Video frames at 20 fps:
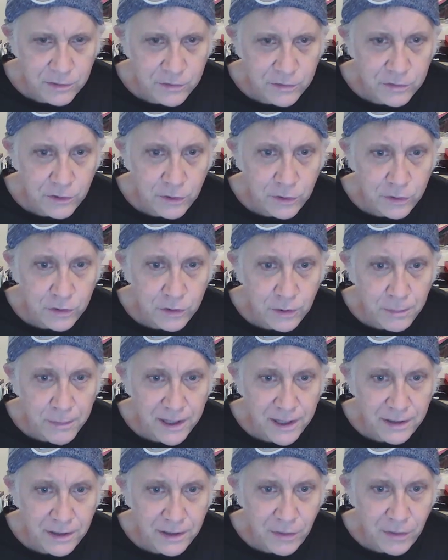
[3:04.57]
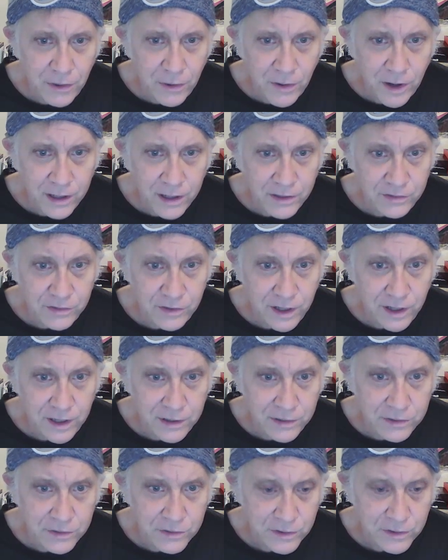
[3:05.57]
like there's soon to be another
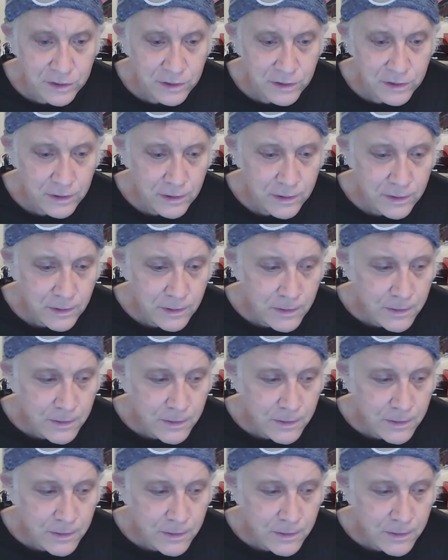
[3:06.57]
ice age